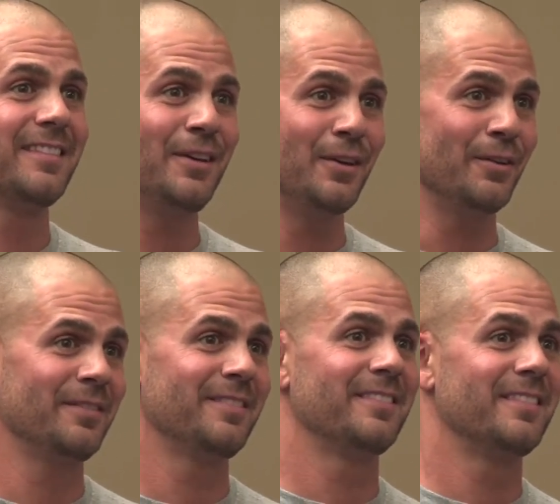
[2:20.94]
you know,
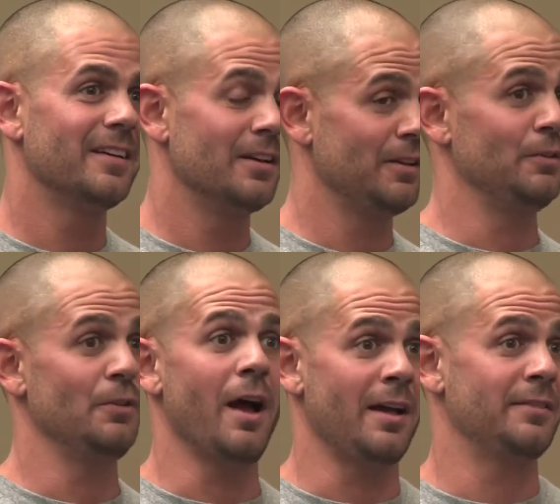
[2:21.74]

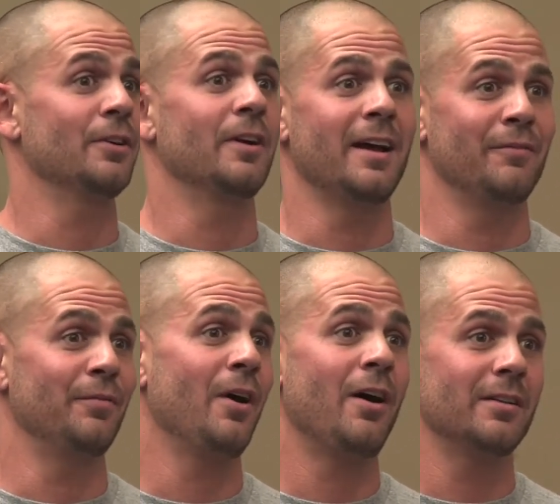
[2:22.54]
I start having
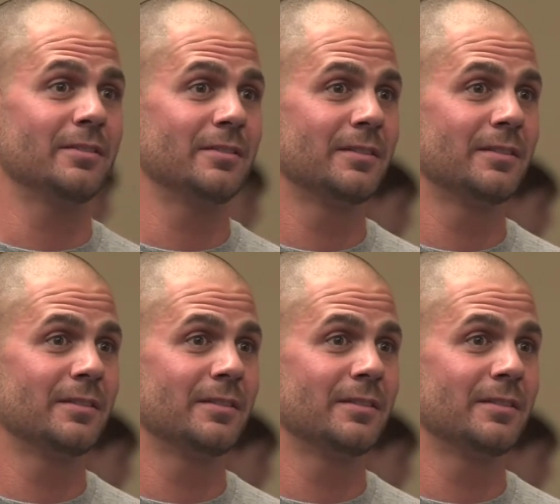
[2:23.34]
thoughts.